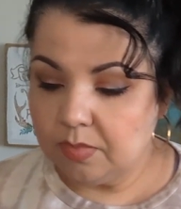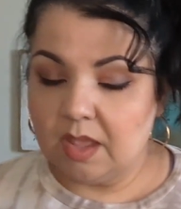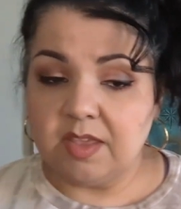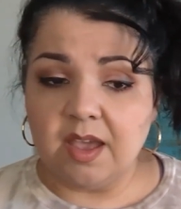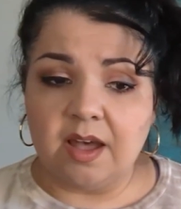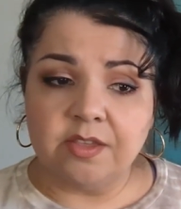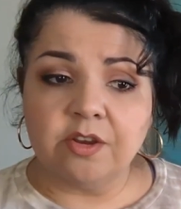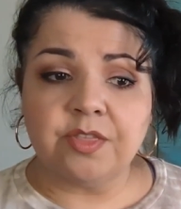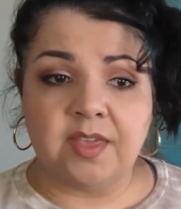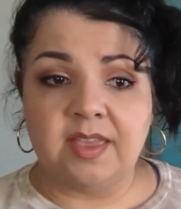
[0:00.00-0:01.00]
The
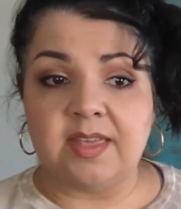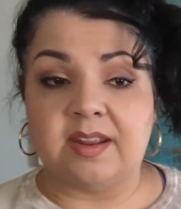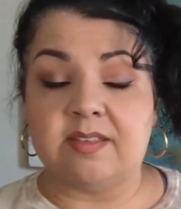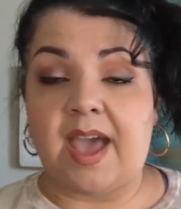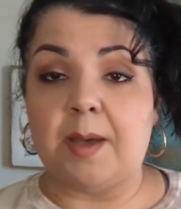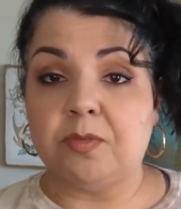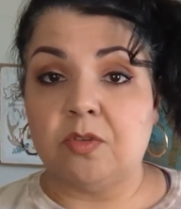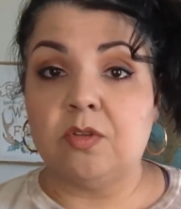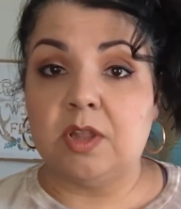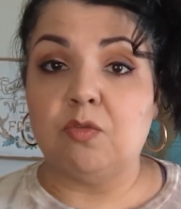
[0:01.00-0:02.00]
other thing that is
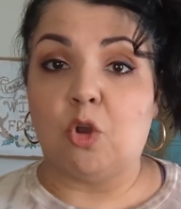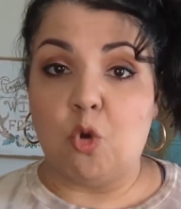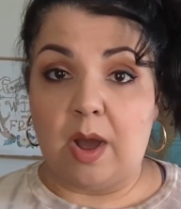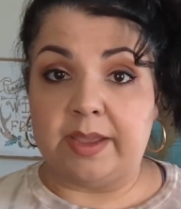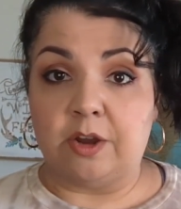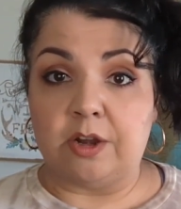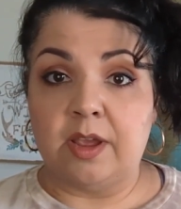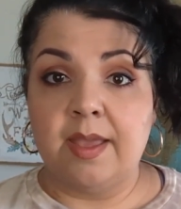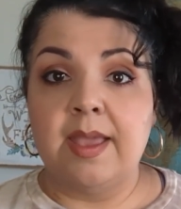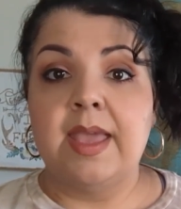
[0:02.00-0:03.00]
absolutely required
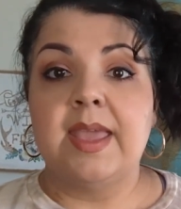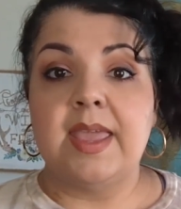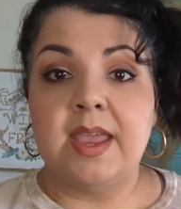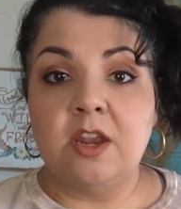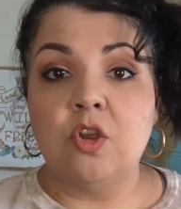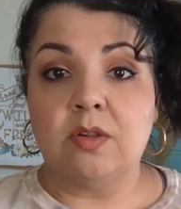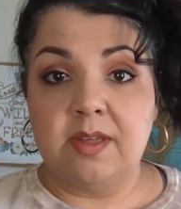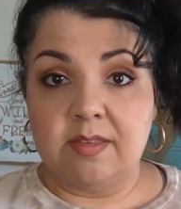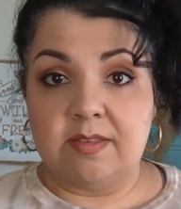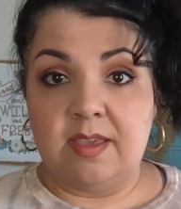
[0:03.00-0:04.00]
in your
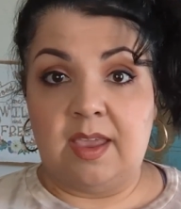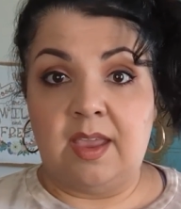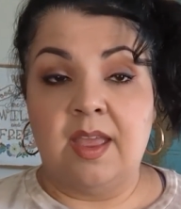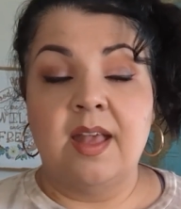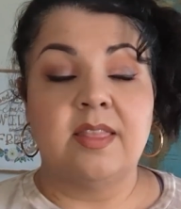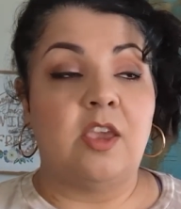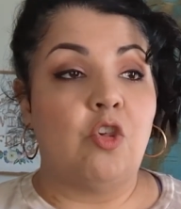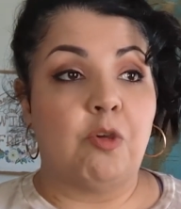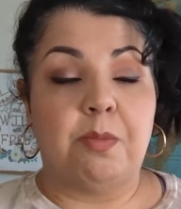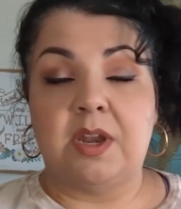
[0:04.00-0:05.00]
listing that you
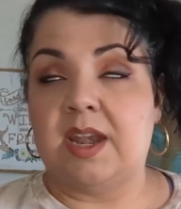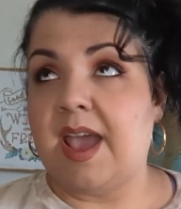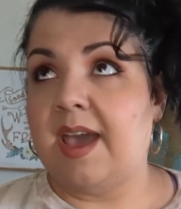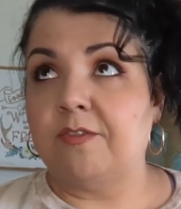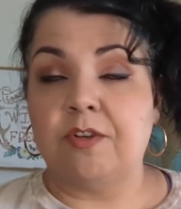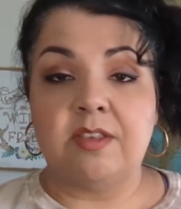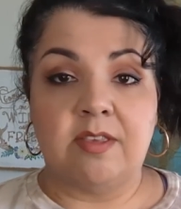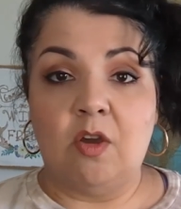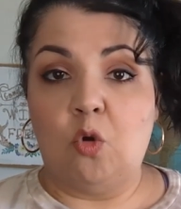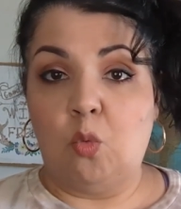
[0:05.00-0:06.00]
should put in every
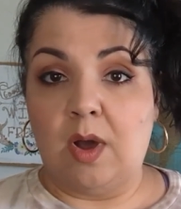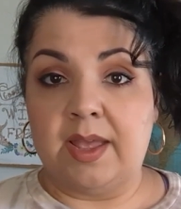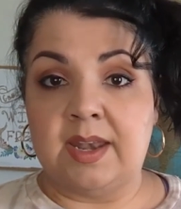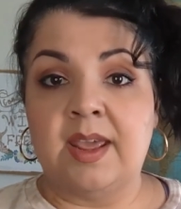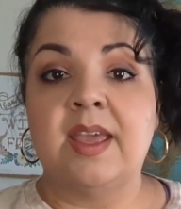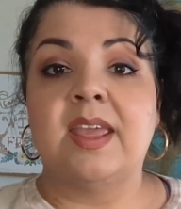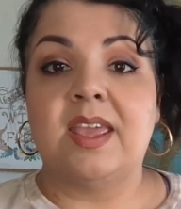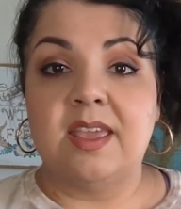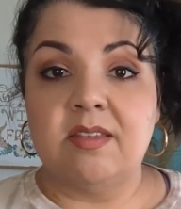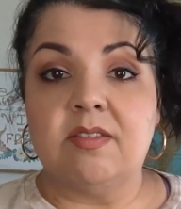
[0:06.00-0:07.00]
single one
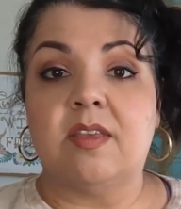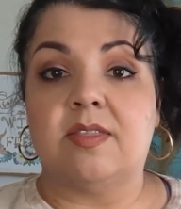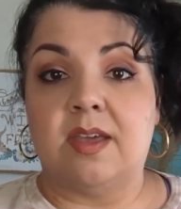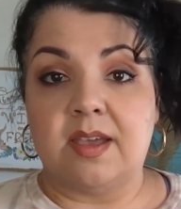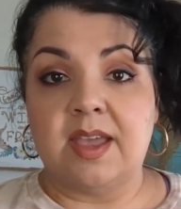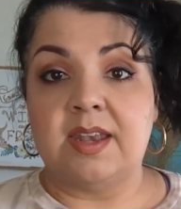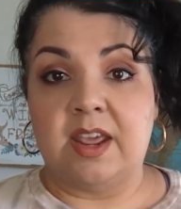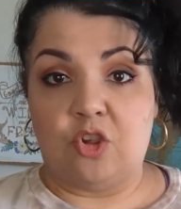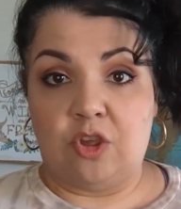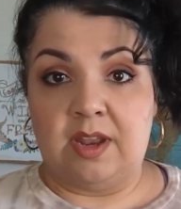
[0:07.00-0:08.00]
is the
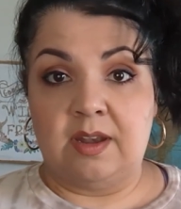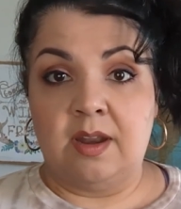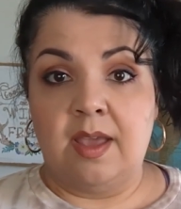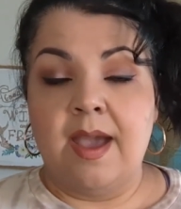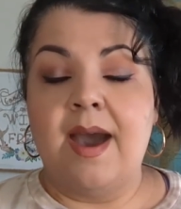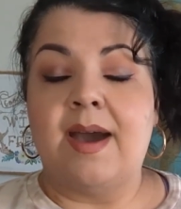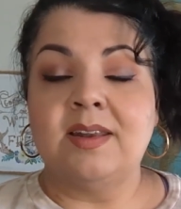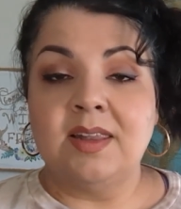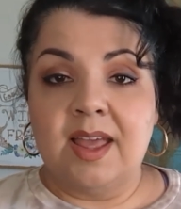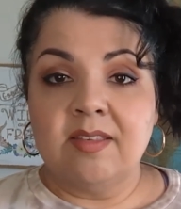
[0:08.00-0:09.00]
condition.
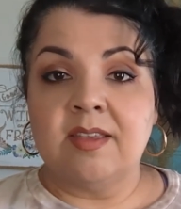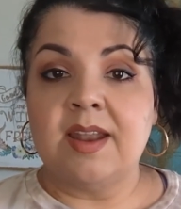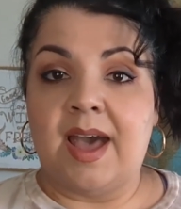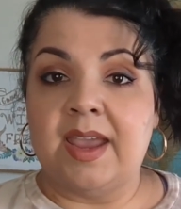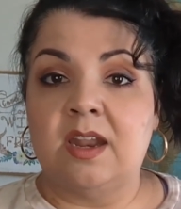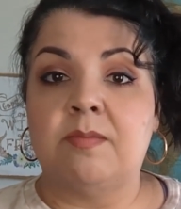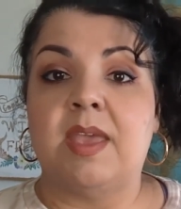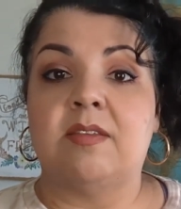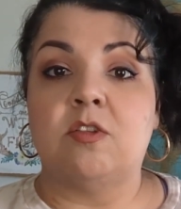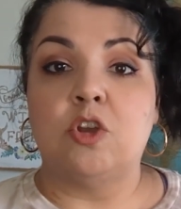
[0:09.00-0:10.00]
Unless an item
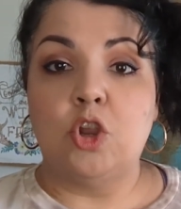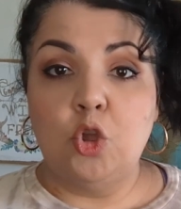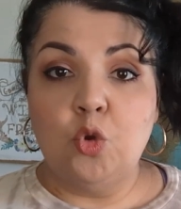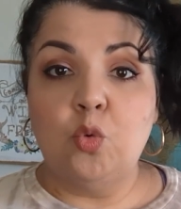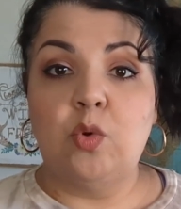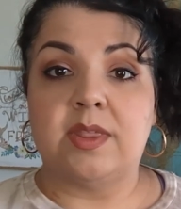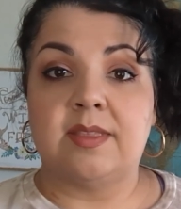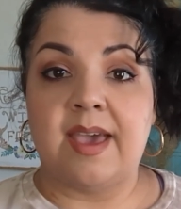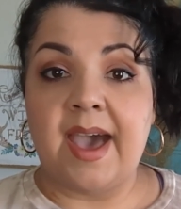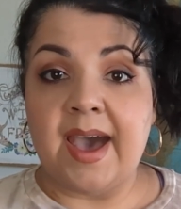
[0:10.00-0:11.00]
is new with
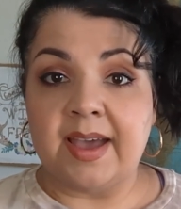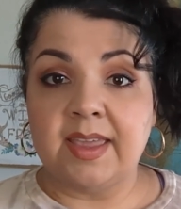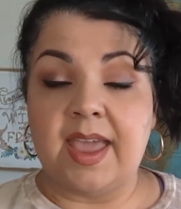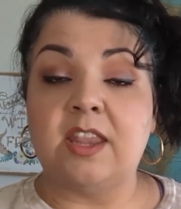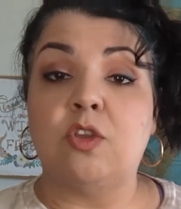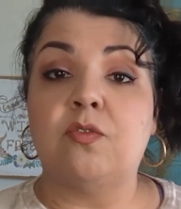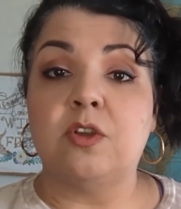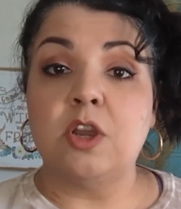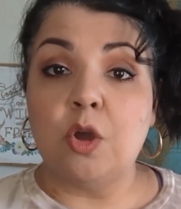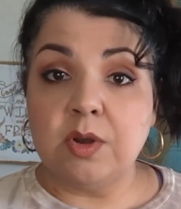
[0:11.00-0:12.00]
tag and you've
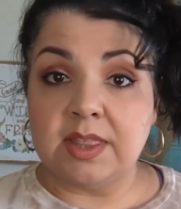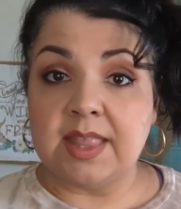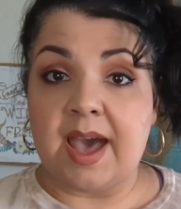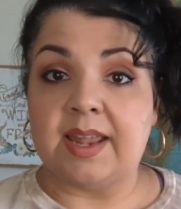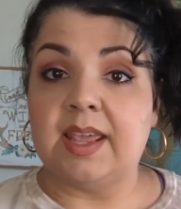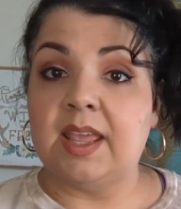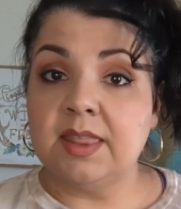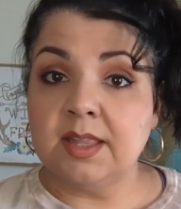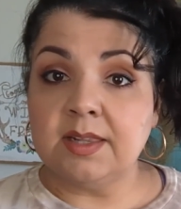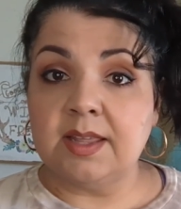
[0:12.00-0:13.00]
noted that
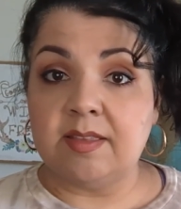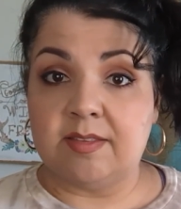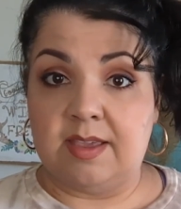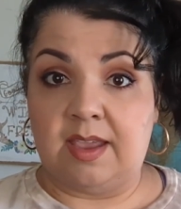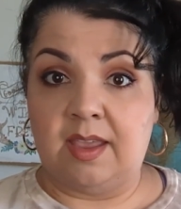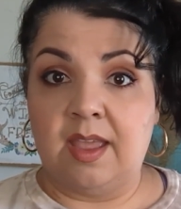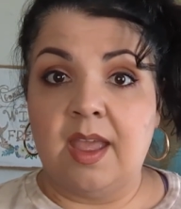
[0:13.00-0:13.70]
in the listing,